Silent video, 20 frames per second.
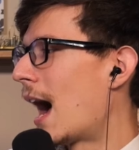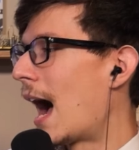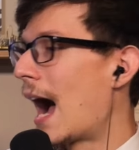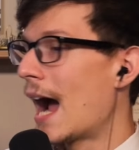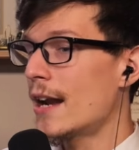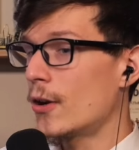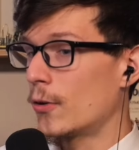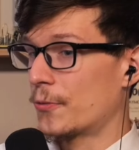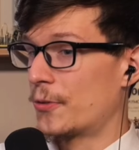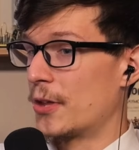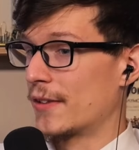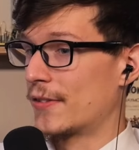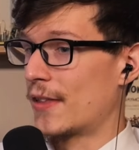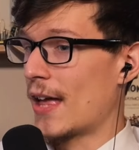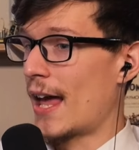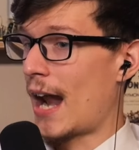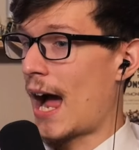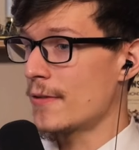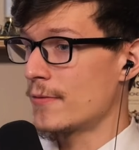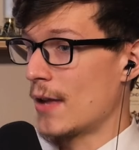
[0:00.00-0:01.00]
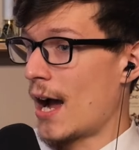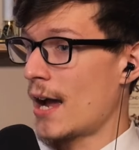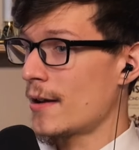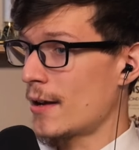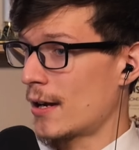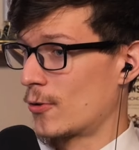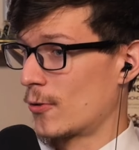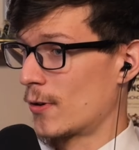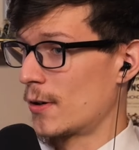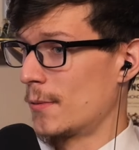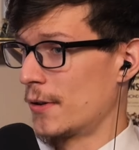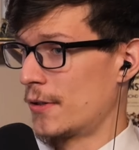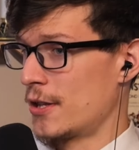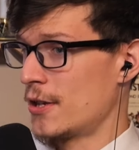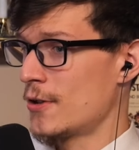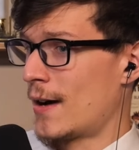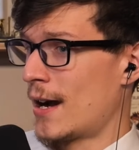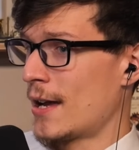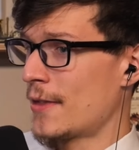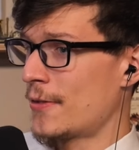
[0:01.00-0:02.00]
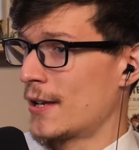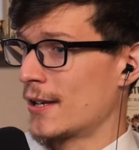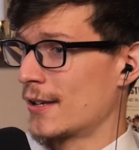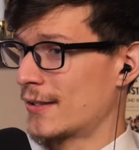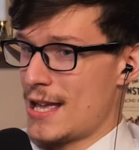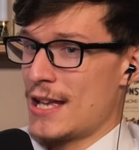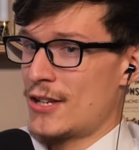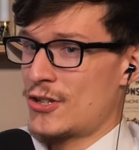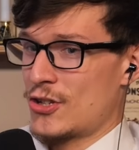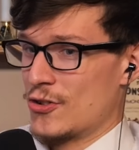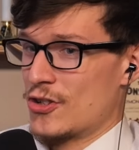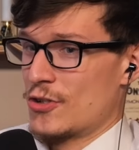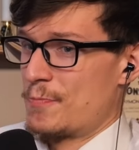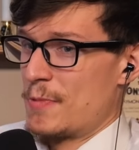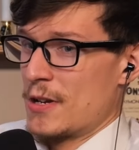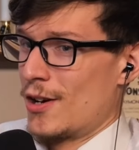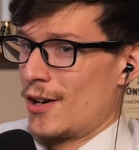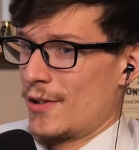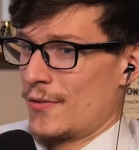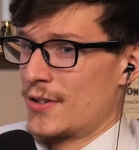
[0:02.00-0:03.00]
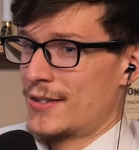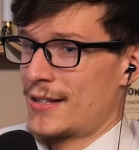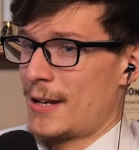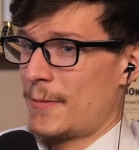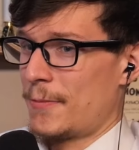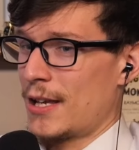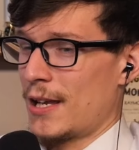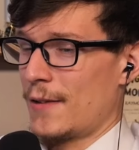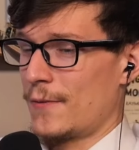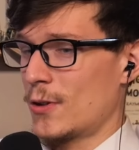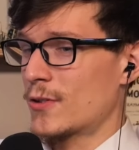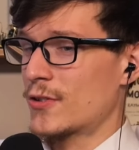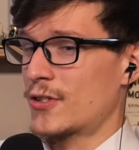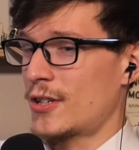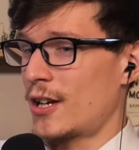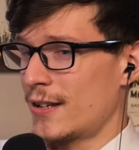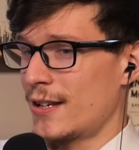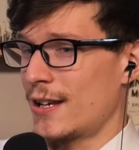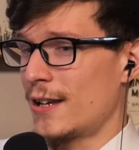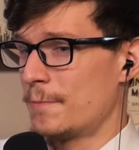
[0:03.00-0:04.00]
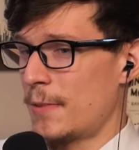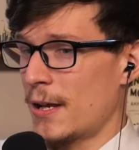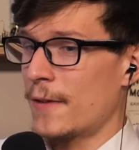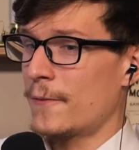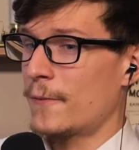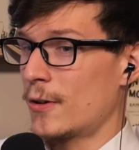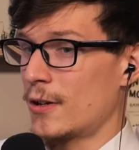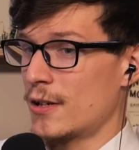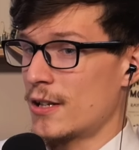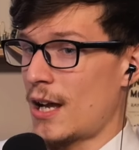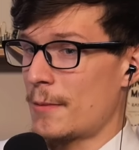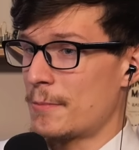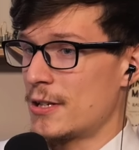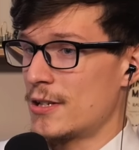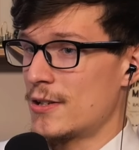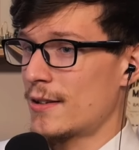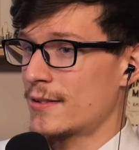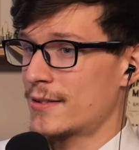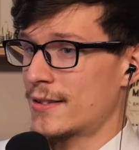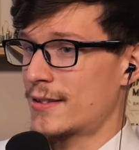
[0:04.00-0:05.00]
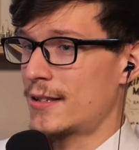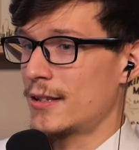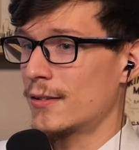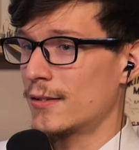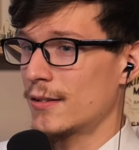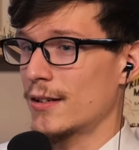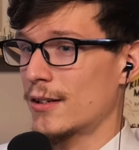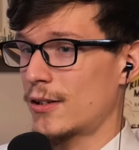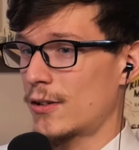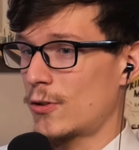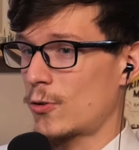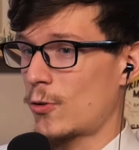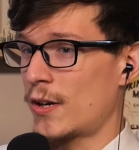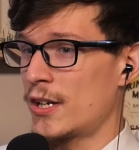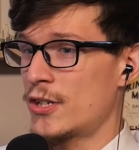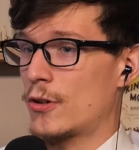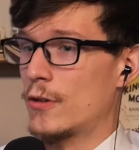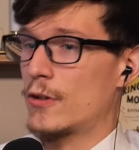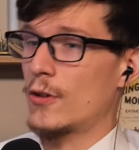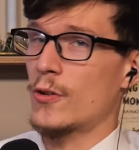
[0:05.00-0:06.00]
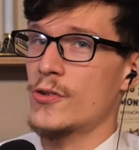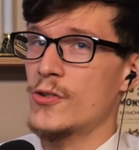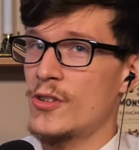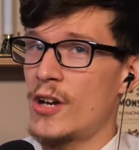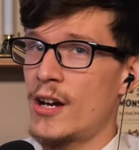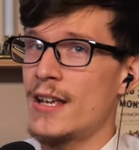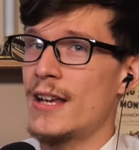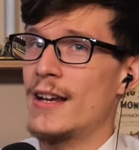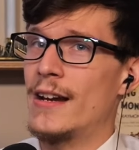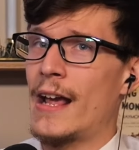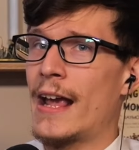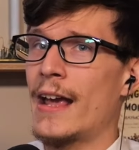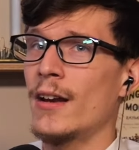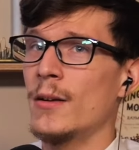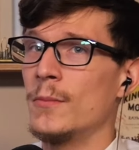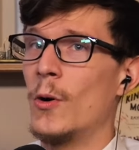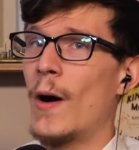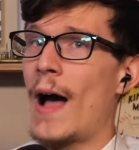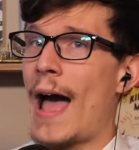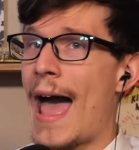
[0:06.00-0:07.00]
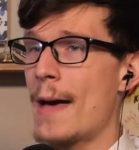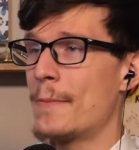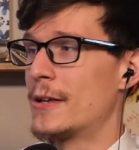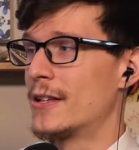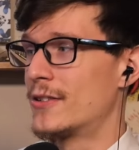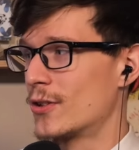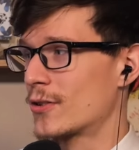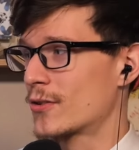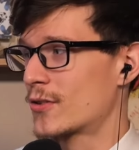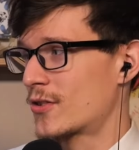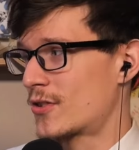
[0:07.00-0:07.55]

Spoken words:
I don't think that. I agree with you. I think it should just be called the same thing. If you're studying Bigfoot, I mean, that's still a creature. You're studying animal habits. You're